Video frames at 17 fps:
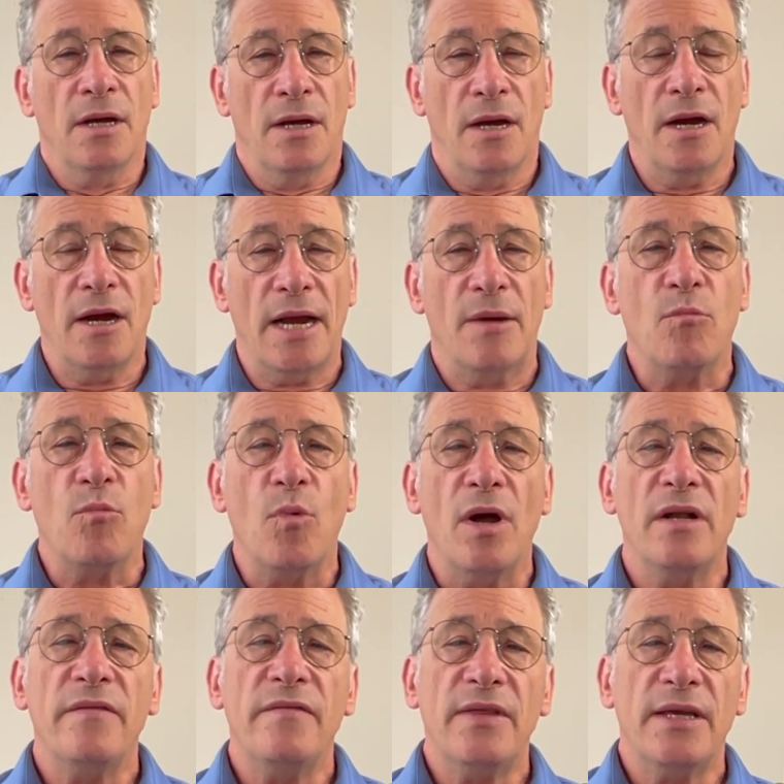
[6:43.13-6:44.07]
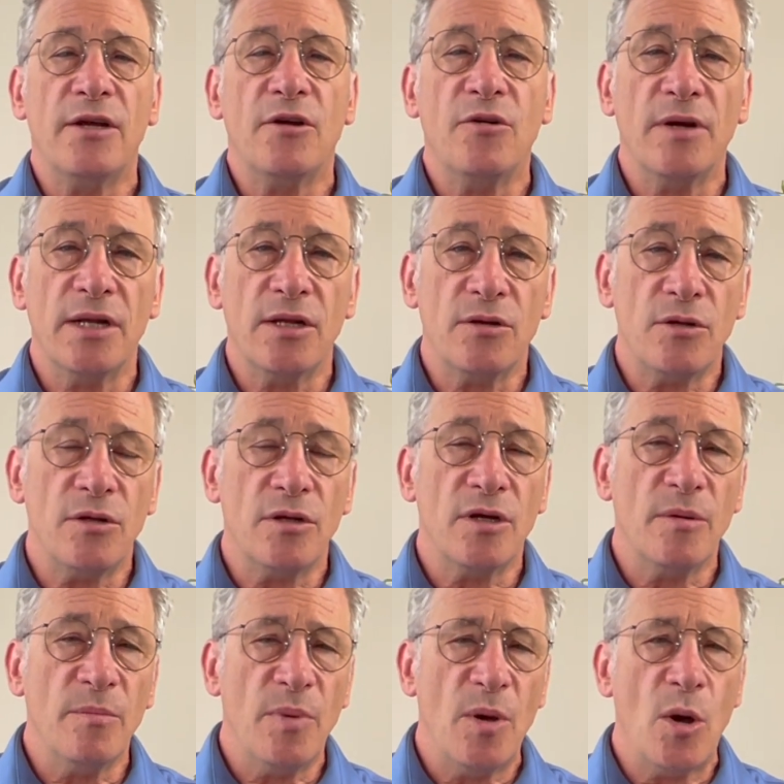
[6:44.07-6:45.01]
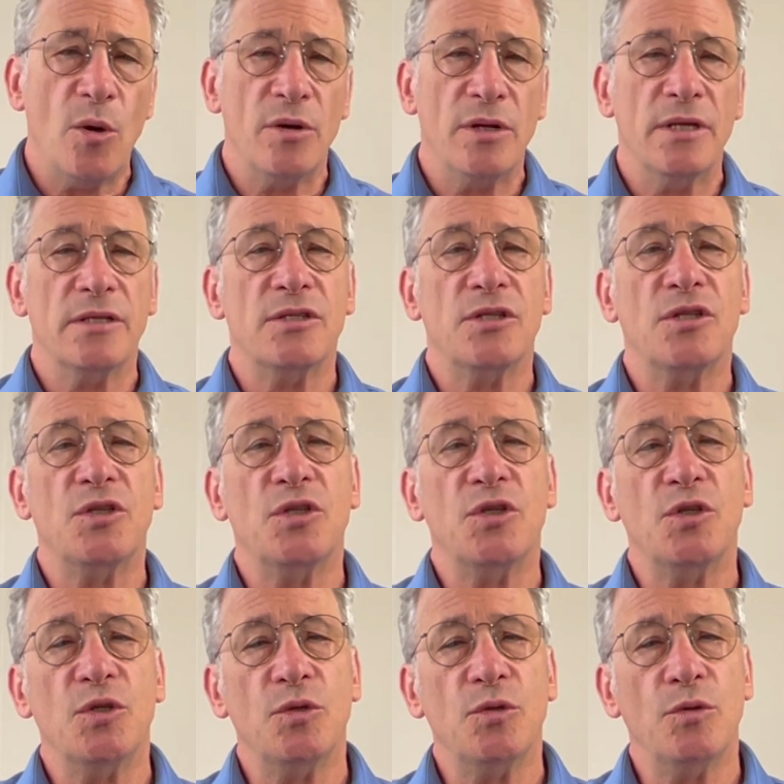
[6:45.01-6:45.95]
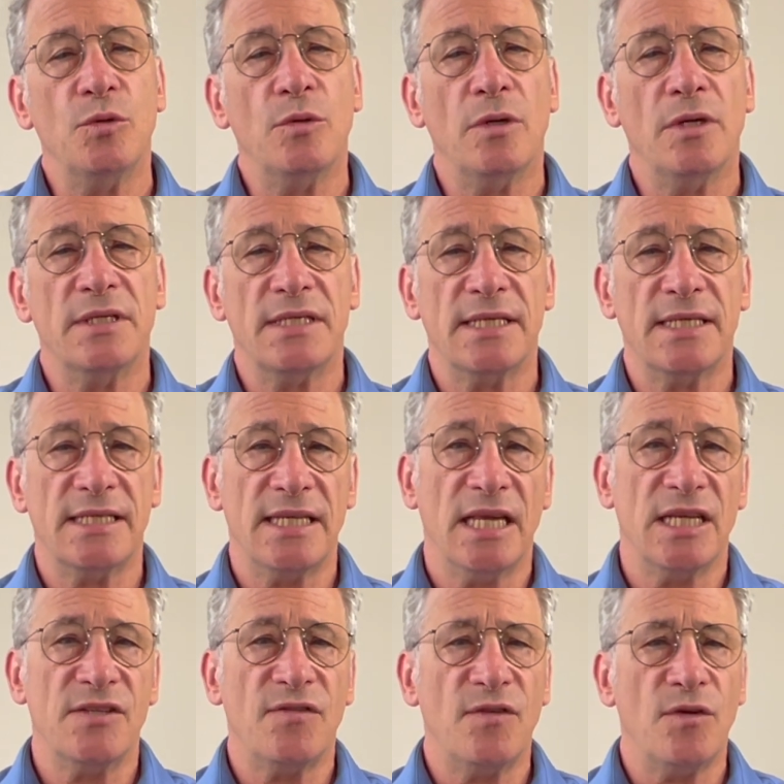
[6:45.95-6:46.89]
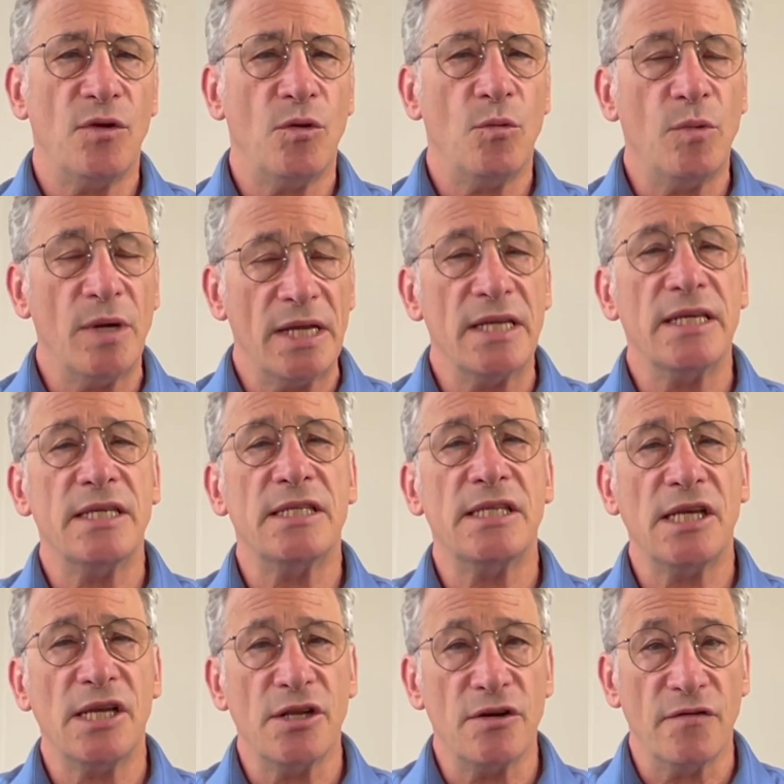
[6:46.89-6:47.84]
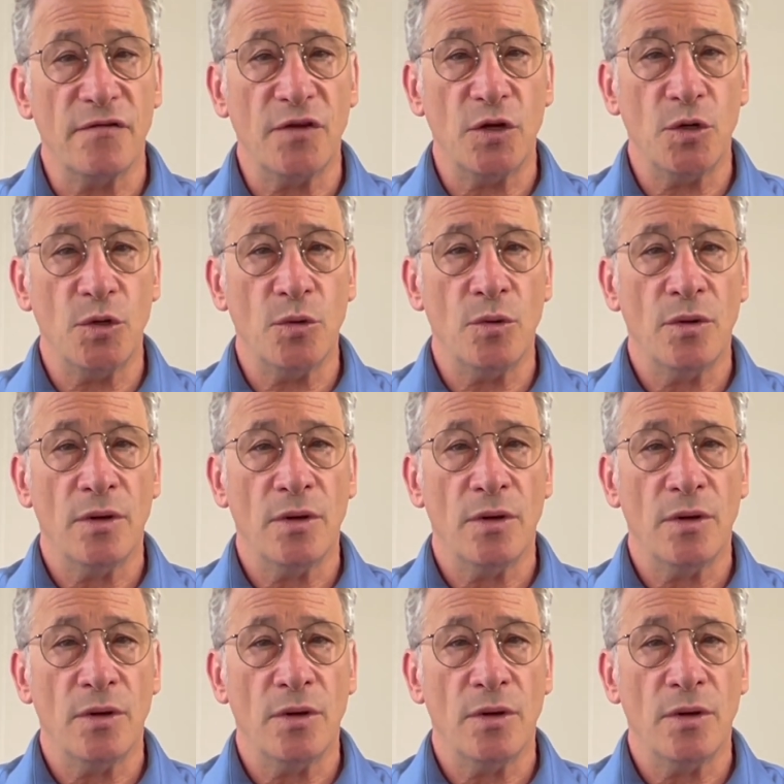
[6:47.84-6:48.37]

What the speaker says: All right, one of the critical components to a successful witness interview